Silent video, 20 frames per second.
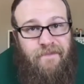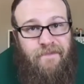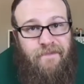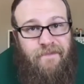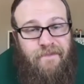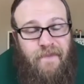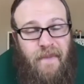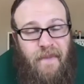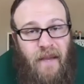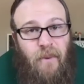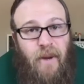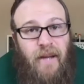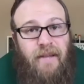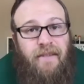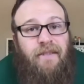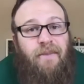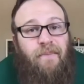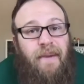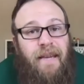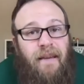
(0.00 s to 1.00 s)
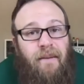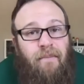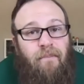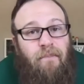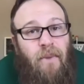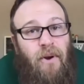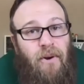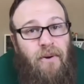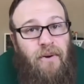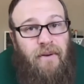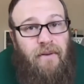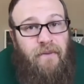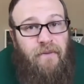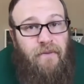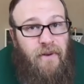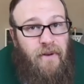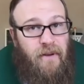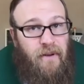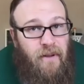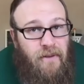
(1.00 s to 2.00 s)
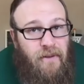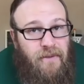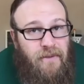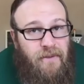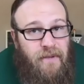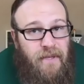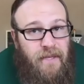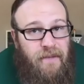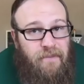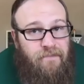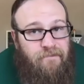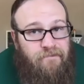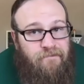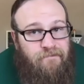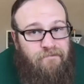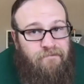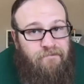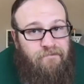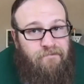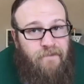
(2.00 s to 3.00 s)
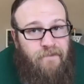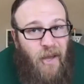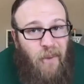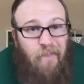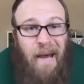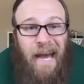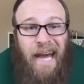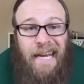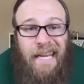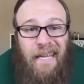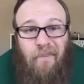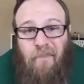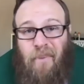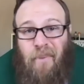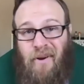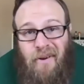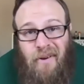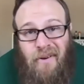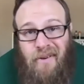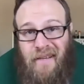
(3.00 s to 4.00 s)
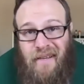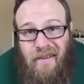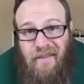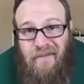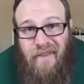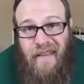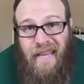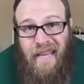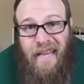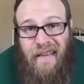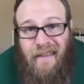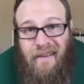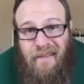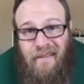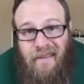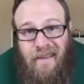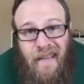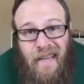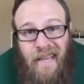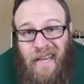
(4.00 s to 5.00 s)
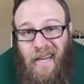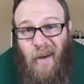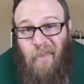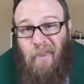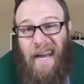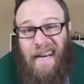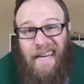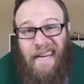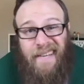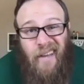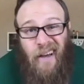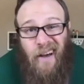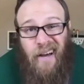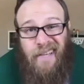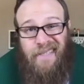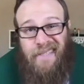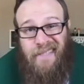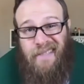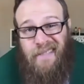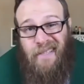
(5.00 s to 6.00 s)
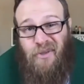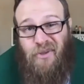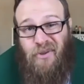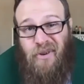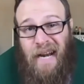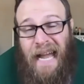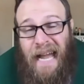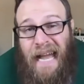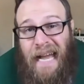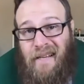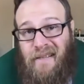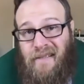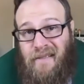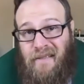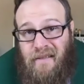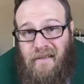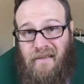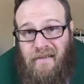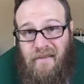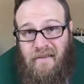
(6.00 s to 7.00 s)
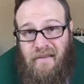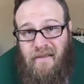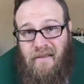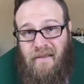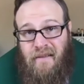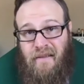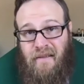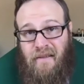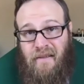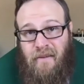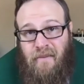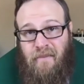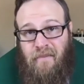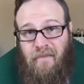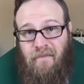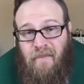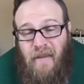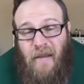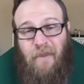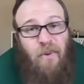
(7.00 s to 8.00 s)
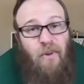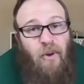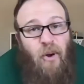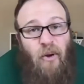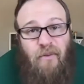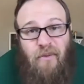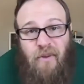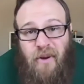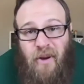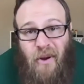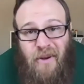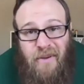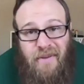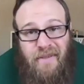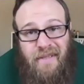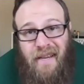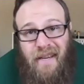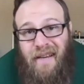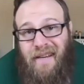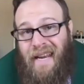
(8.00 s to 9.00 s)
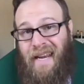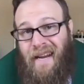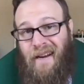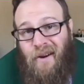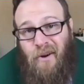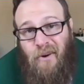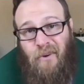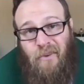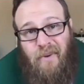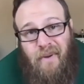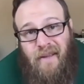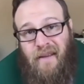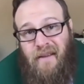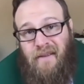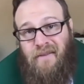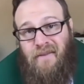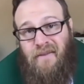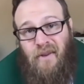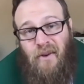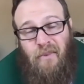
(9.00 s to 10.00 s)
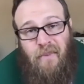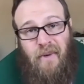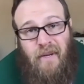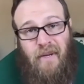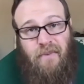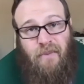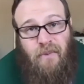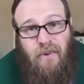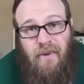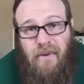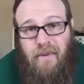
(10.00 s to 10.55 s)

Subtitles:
I watched a man murdered for adultery, a body burned in a van, a body tossed in the trash. People overdosed on heroin and so much more.